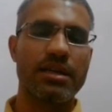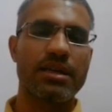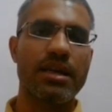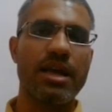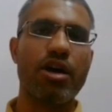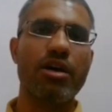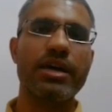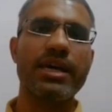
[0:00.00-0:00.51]

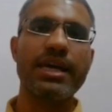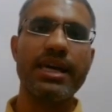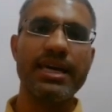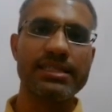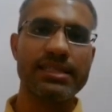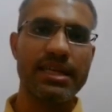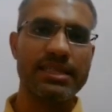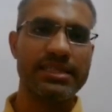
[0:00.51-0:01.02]
Now he
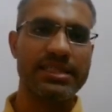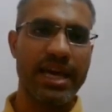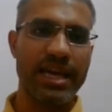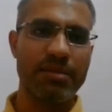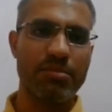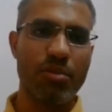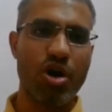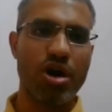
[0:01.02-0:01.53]
is a
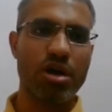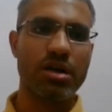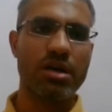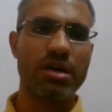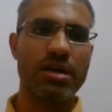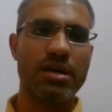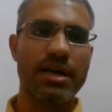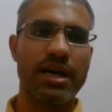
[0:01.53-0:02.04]
Jain monk,
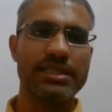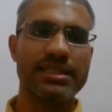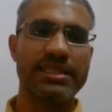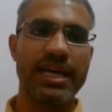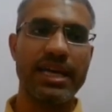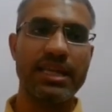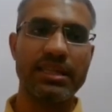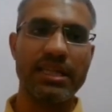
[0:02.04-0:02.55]
a
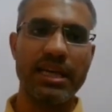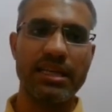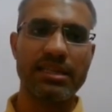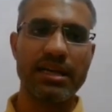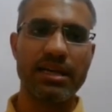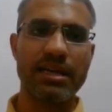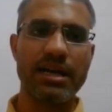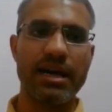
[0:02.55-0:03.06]
Jain
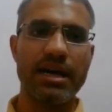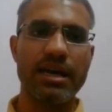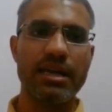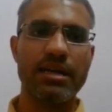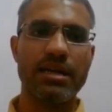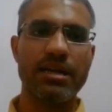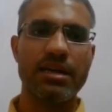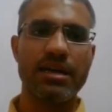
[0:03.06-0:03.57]

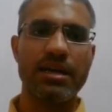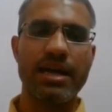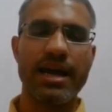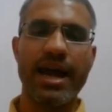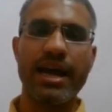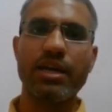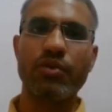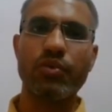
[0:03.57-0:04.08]
Tirthankar
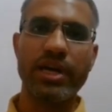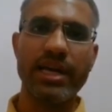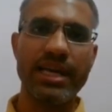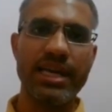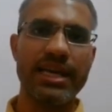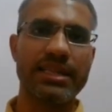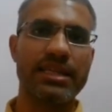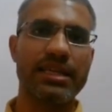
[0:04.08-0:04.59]
and
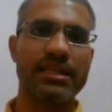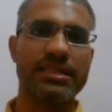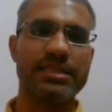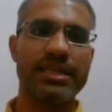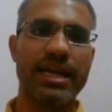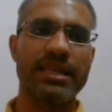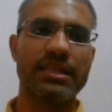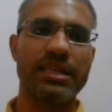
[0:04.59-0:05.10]
20th
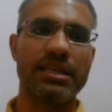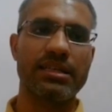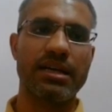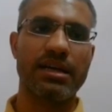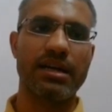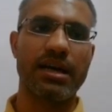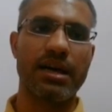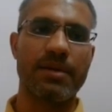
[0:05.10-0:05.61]
Jain
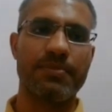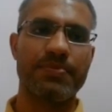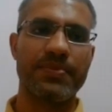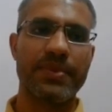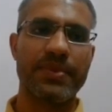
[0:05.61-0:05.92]
Tirthankar.